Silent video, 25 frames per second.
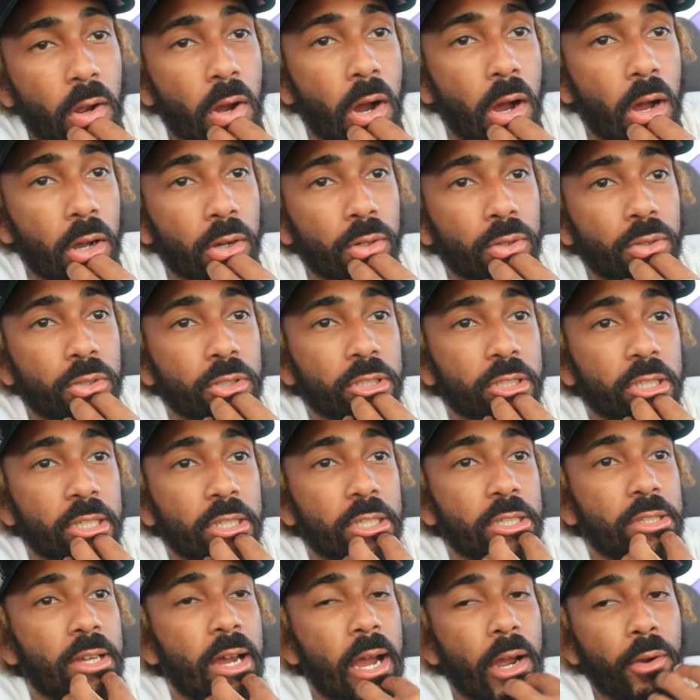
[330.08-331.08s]
goggles
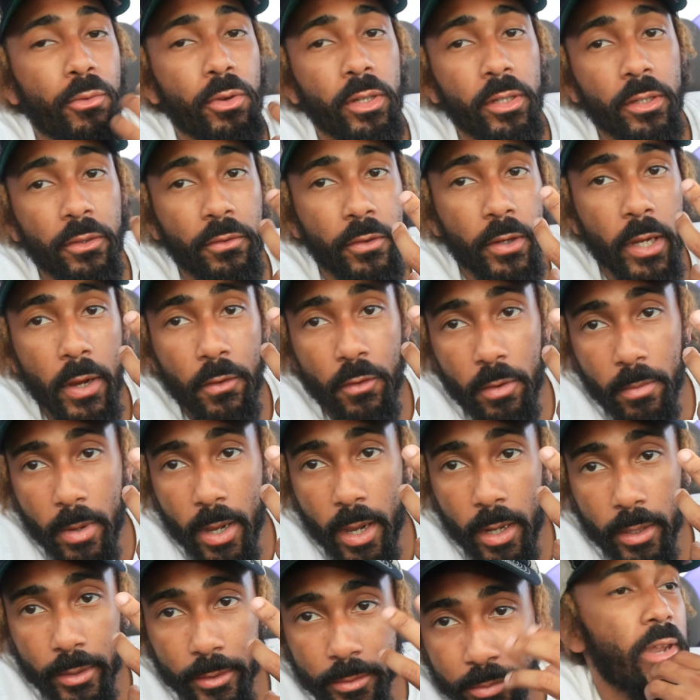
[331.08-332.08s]
is not really for everybody.